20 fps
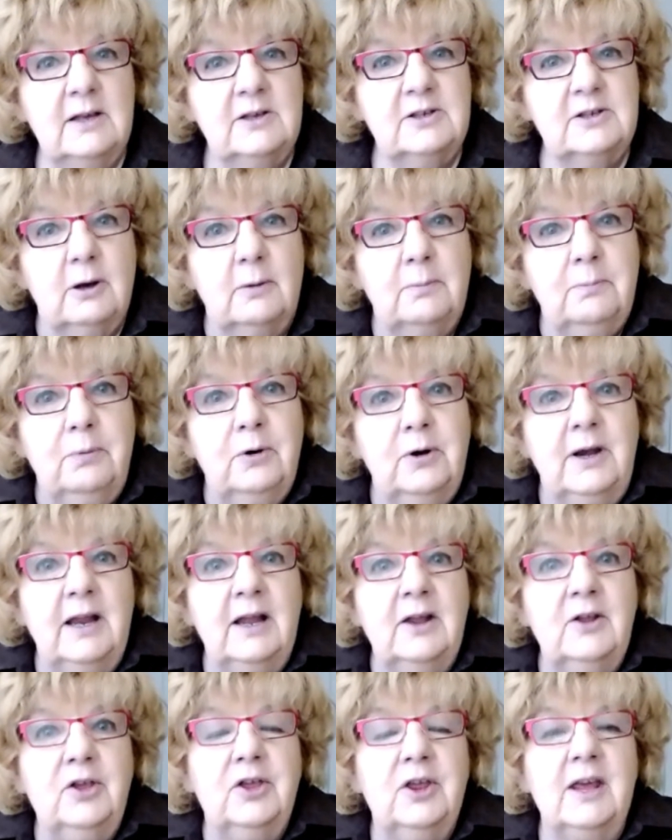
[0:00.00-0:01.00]
So
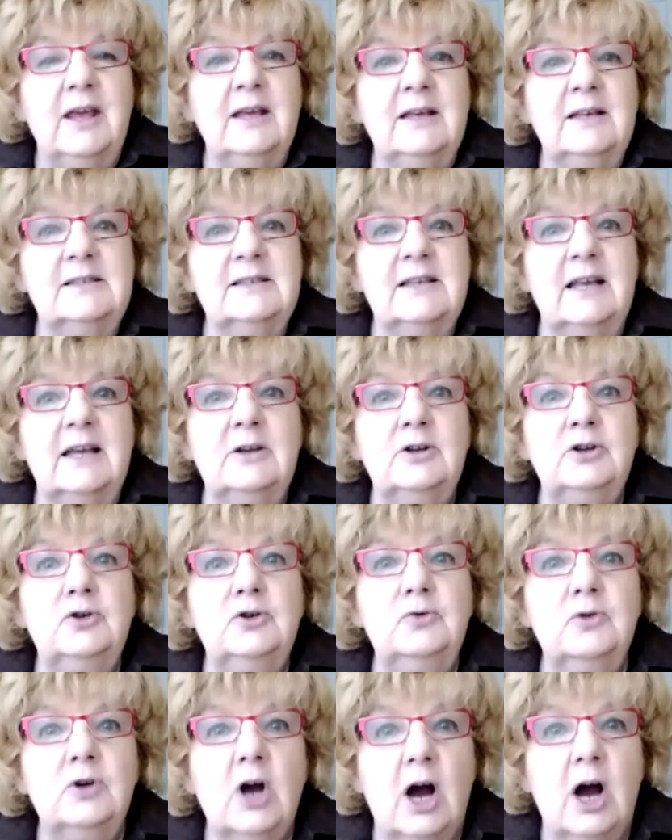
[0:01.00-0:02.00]
putting things
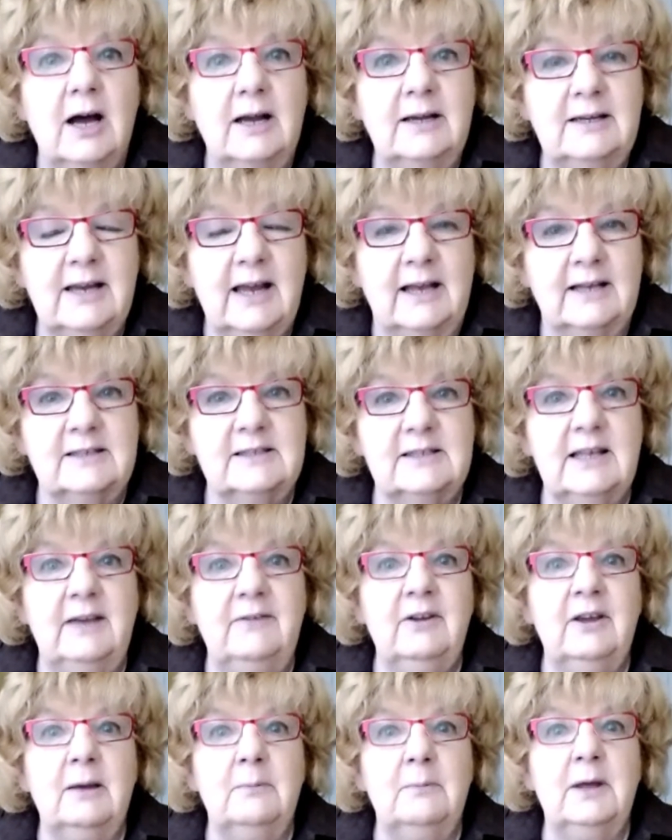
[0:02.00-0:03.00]
into context,
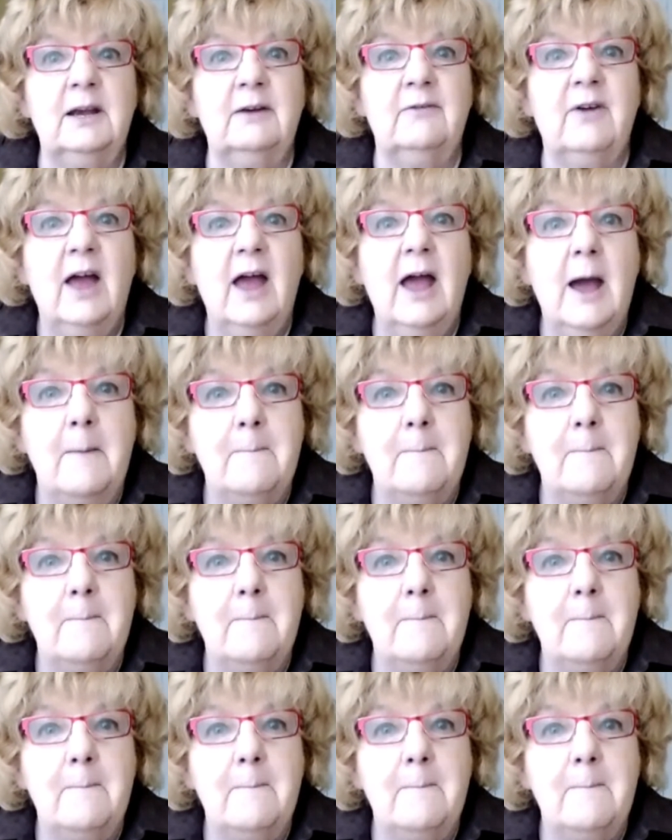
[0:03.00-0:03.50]
giving a bit of